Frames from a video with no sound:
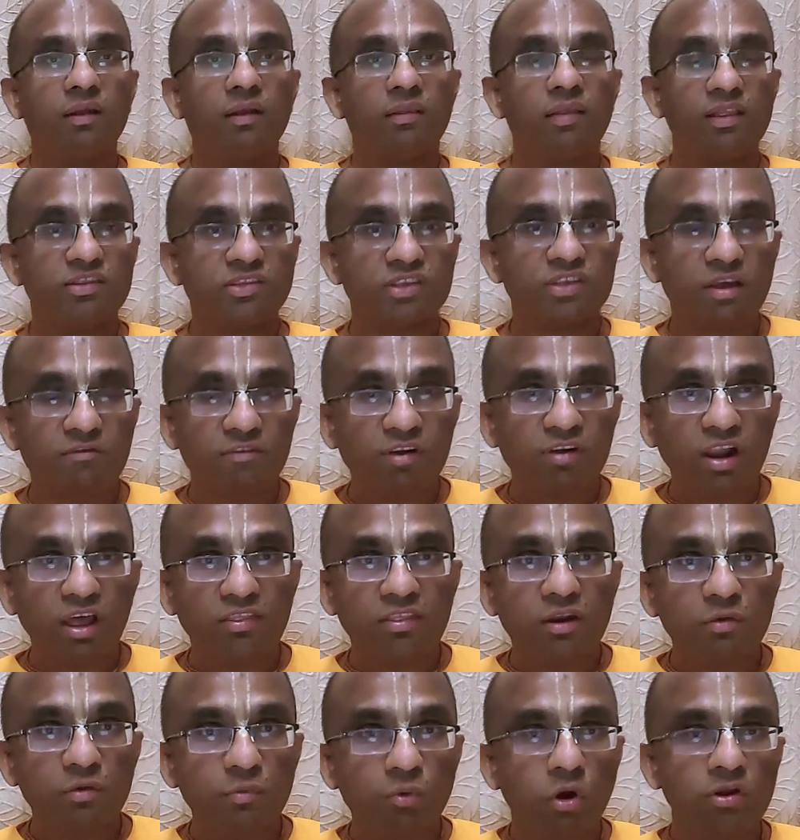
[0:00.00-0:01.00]
then several
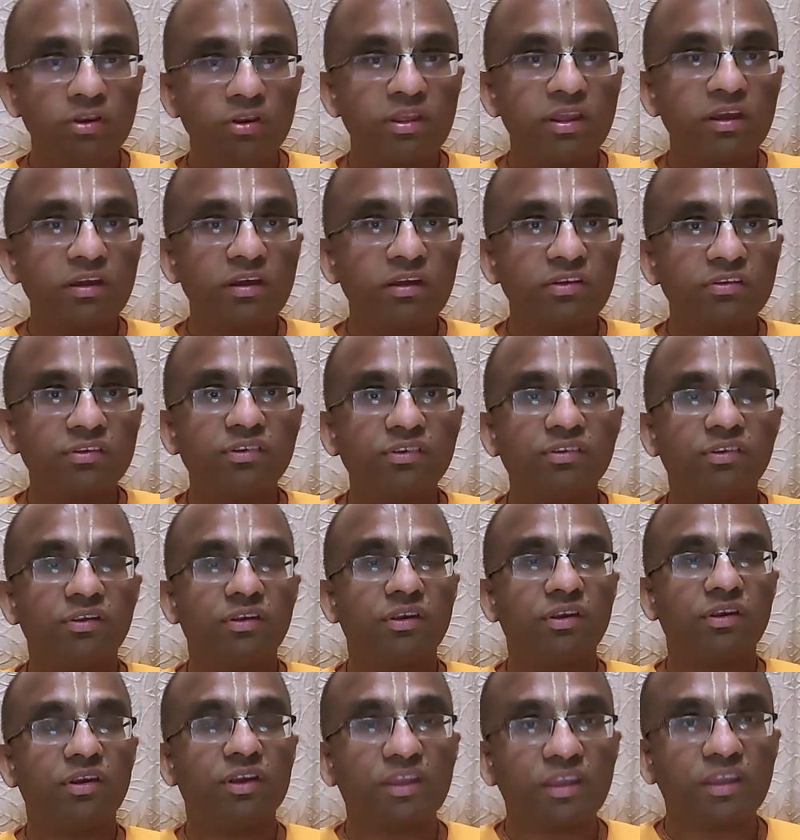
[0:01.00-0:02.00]
other warriors
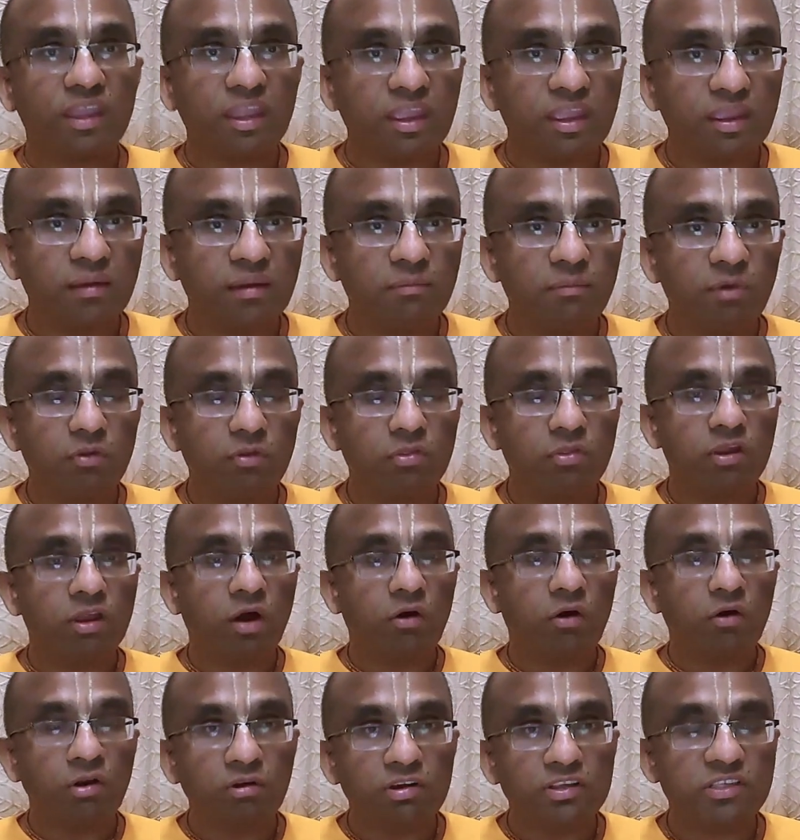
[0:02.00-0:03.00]
came on the
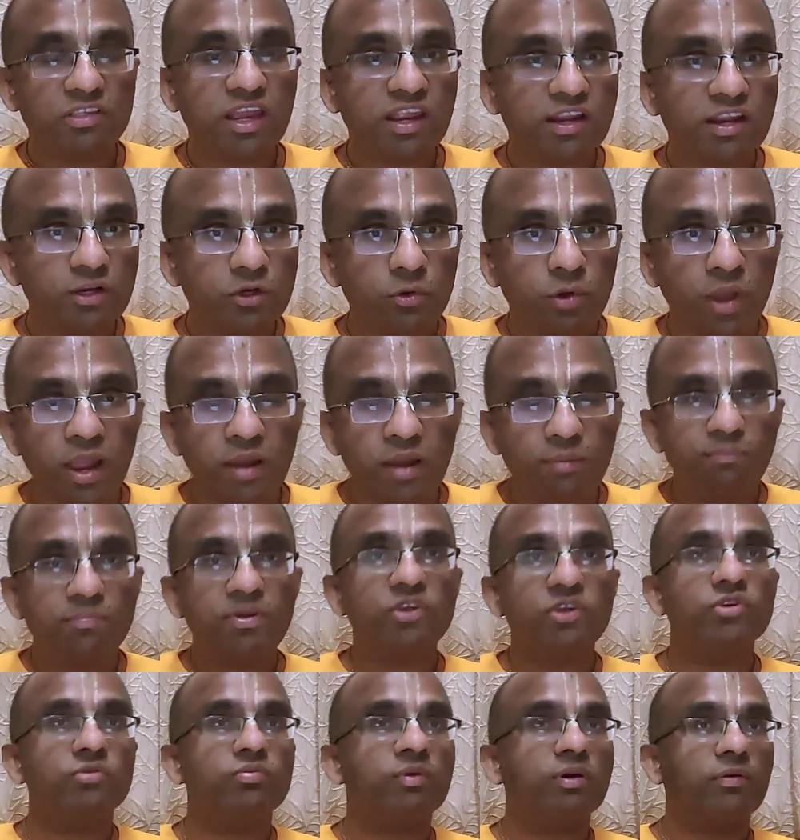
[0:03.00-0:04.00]
Kaurava side to help
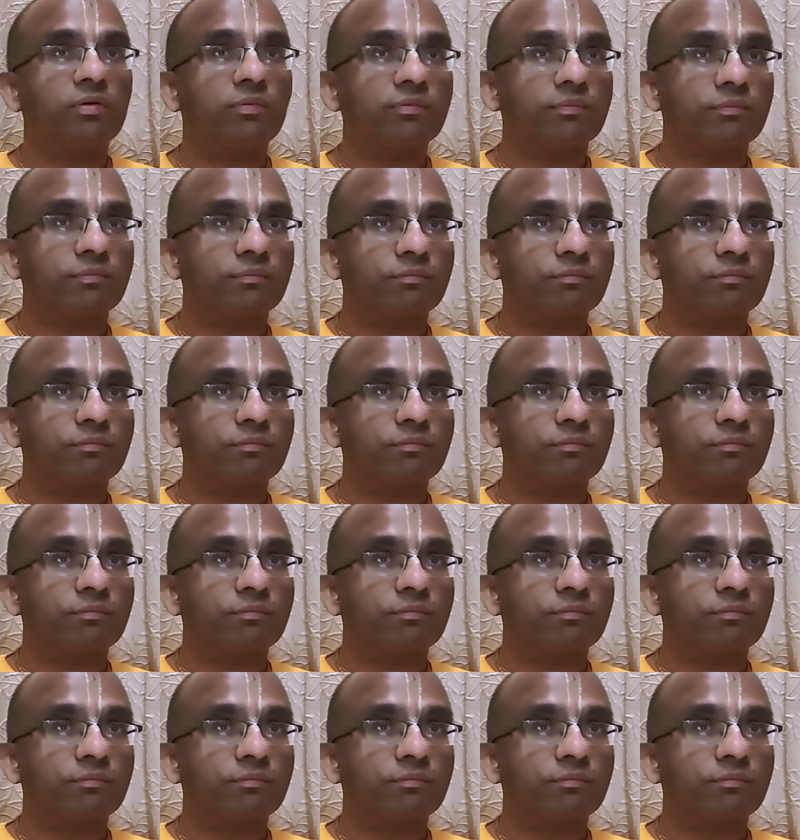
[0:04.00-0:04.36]
Bhishma.